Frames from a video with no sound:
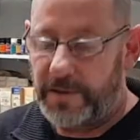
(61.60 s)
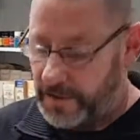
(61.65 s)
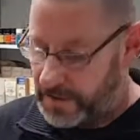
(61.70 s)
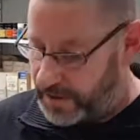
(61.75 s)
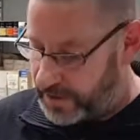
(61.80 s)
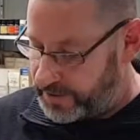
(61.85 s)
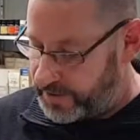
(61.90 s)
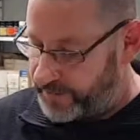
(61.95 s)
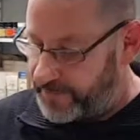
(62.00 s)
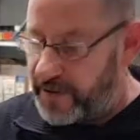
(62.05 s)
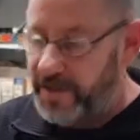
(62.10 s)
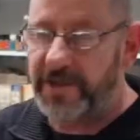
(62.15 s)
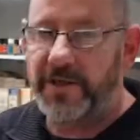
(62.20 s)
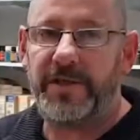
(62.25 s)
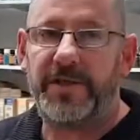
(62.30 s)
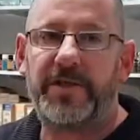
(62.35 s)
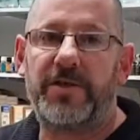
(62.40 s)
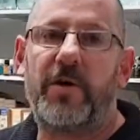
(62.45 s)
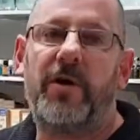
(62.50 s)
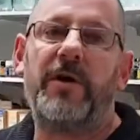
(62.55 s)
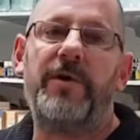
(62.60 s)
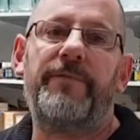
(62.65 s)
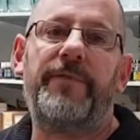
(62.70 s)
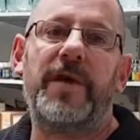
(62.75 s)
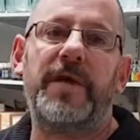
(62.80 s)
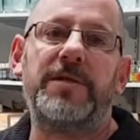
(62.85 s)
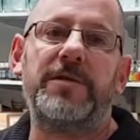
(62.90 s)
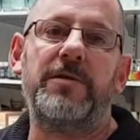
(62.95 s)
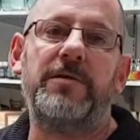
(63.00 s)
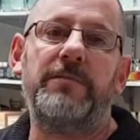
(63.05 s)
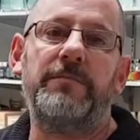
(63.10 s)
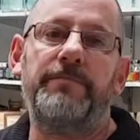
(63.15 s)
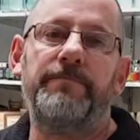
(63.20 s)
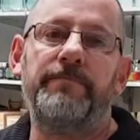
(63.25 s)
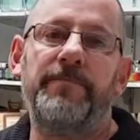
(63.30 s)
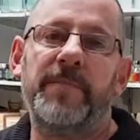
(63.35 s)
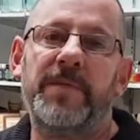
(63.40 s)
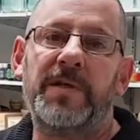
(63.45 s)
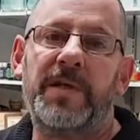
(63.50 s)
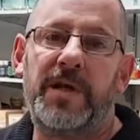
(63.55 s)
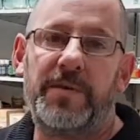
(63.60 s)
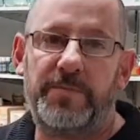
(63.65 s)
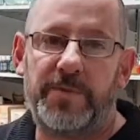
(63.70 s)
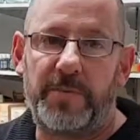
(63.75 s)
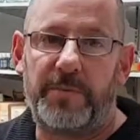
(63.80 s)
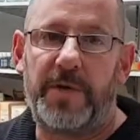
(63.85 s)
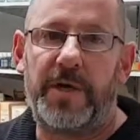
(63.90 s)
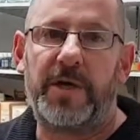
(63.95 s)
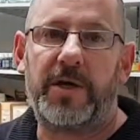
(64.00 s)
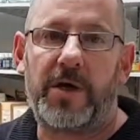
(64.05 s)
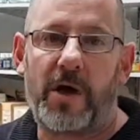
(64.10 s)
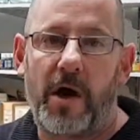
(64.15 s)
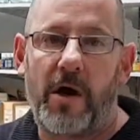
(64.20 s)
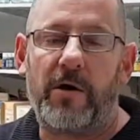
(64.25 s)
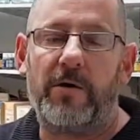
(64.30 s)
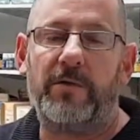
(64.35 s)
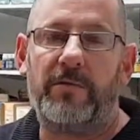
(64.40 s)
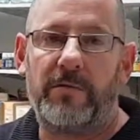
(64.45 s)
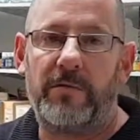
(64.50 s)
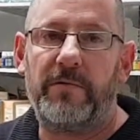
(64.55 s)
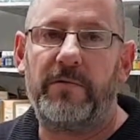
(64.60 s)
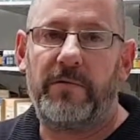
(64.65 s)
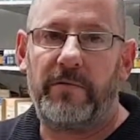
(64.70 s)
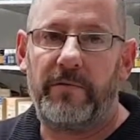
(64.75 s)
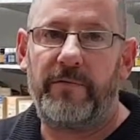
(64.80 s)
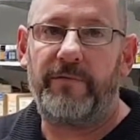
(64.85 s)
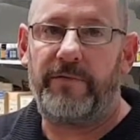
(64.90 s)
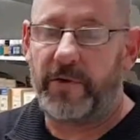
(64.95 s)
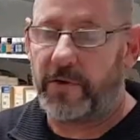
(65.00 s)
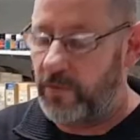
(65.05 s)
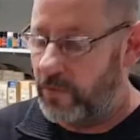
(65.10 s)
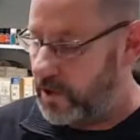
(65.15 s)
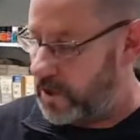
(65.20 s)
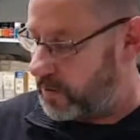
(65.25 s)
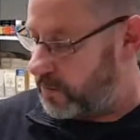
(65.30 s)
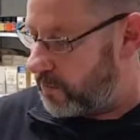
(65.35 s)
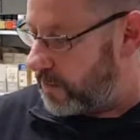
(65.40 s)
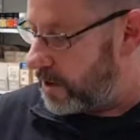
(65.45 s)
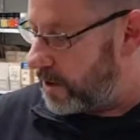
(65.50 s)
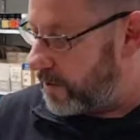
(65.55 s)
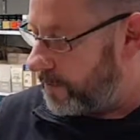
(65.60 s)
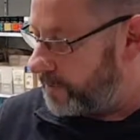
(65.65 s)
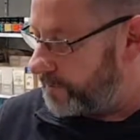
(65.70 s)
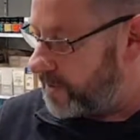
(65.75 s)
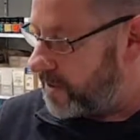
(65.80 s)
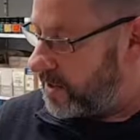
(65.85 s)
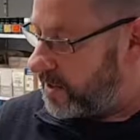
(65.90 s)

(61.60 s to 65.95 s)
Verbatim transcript: so it's a vessel inside a vessel, keeps the beer cold for quite a while.